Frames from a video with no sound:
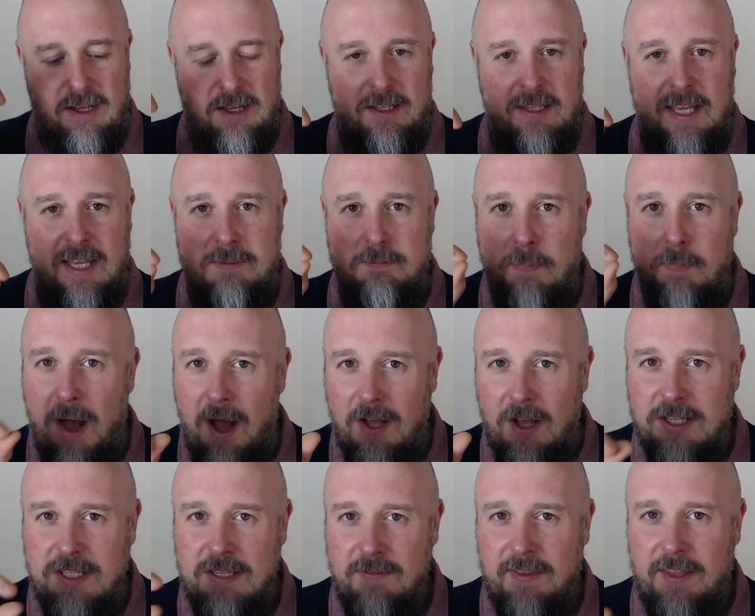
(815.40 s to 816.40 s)
there's
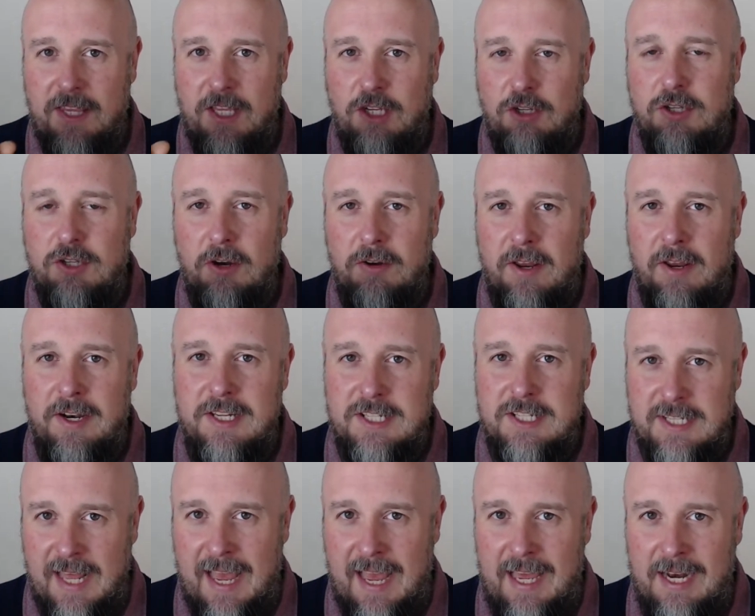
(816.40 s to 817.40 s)
parts of it that you don't
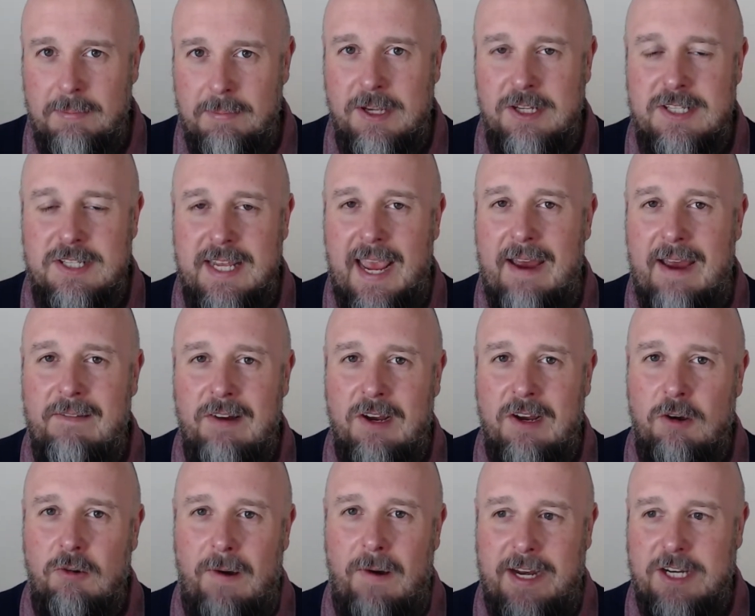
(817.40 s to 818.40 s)
understand because
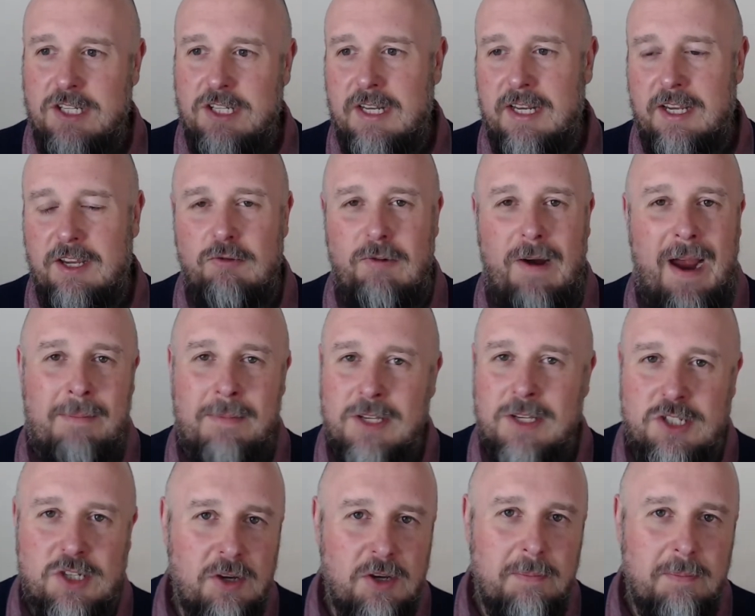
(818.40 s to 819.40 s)
the
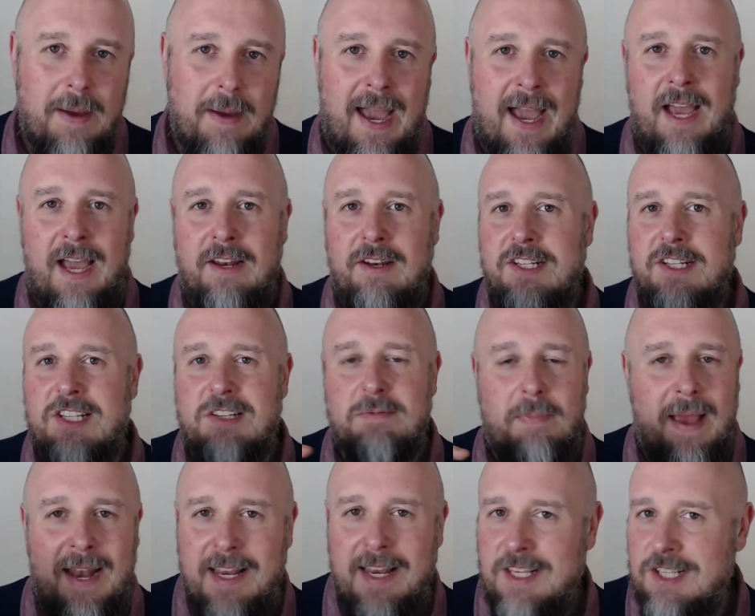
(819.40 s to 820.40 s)
grammar's too bad, the
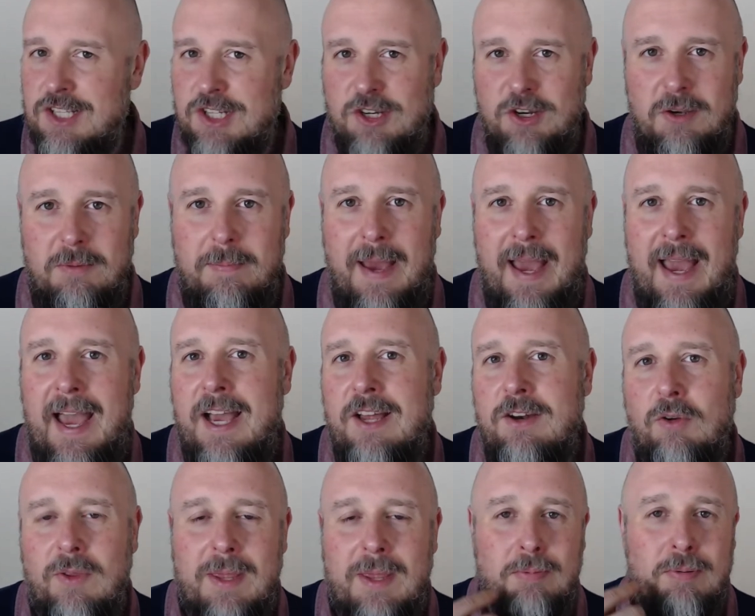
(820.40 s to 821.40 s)
spelling's too bad,
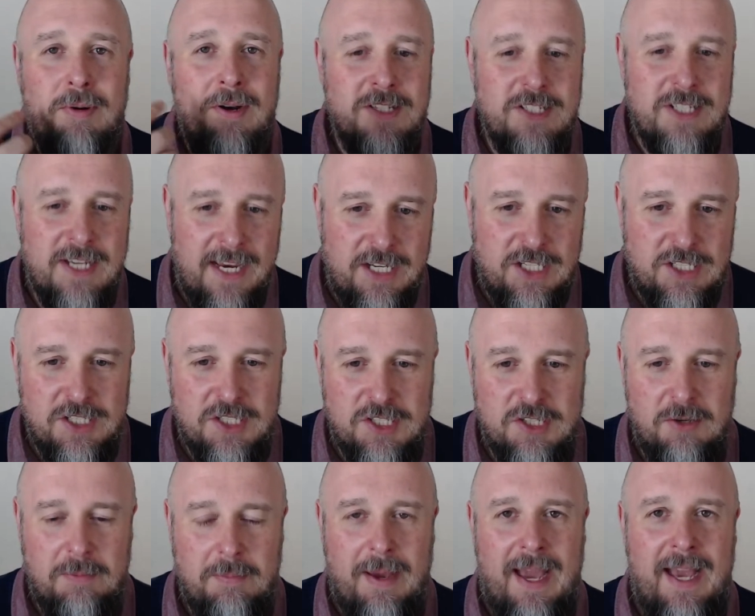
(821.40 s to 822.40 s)
or their pronunciation's
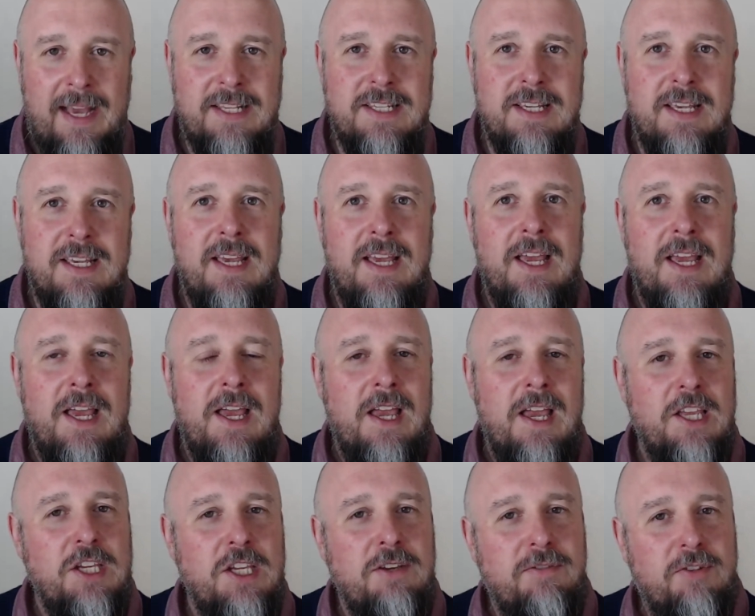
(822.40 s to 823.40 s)
too bad,
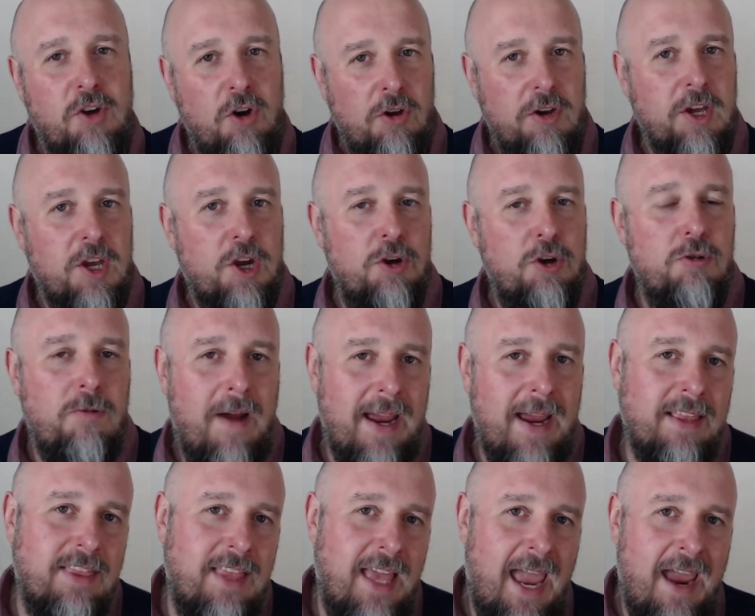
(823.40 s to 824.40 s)
you've got to
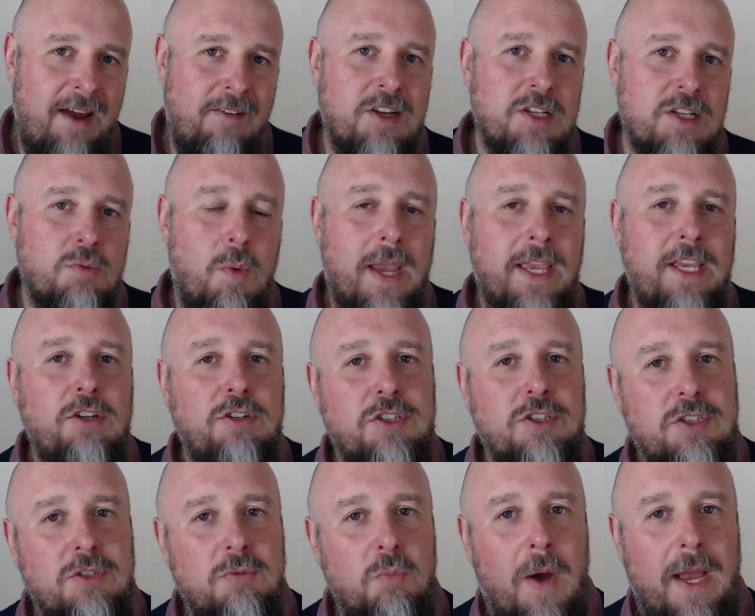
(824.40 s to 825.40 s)
correct the errors where
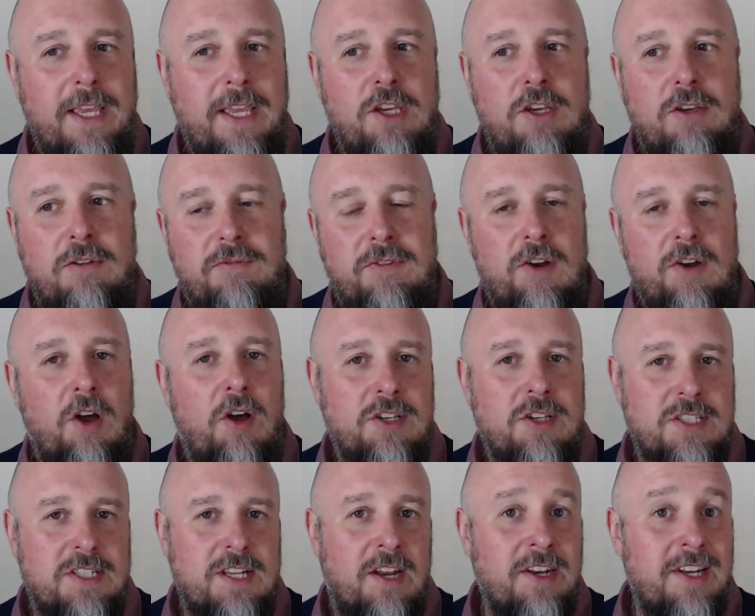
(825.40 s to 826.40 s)
you've
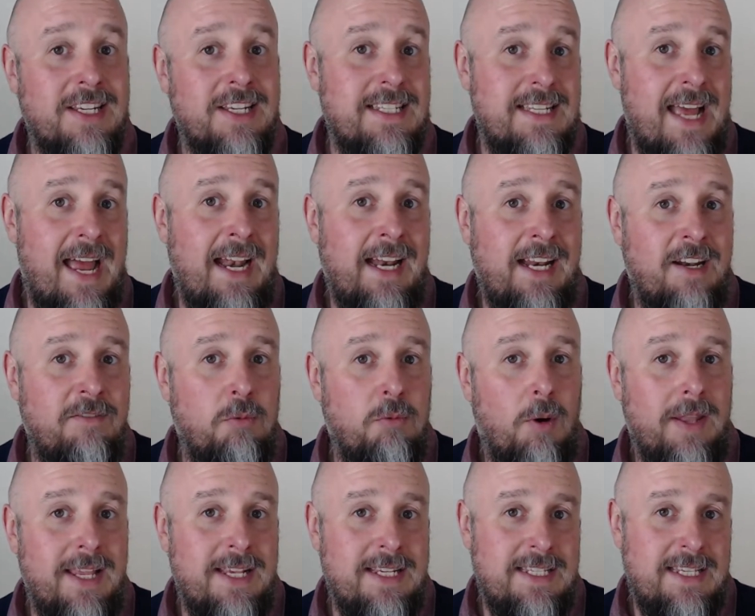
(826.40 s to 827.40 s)
lost understanding of
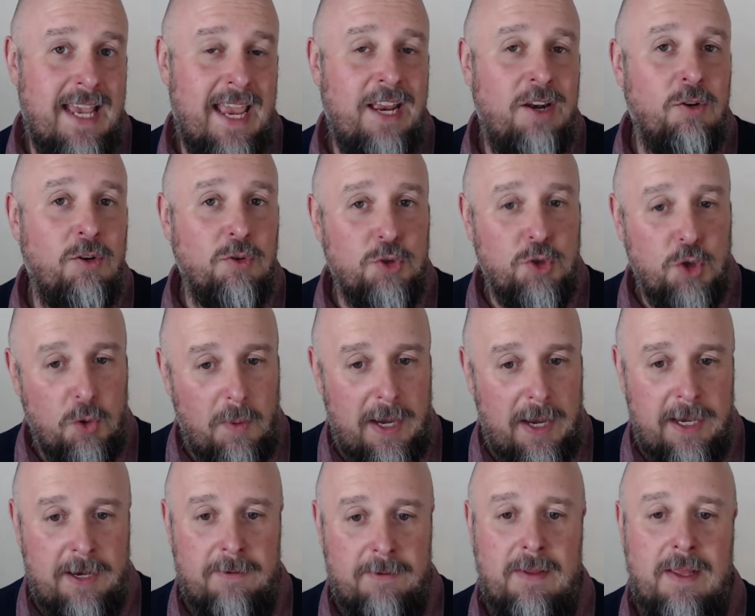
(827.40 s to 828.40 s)
what they're saying or doing.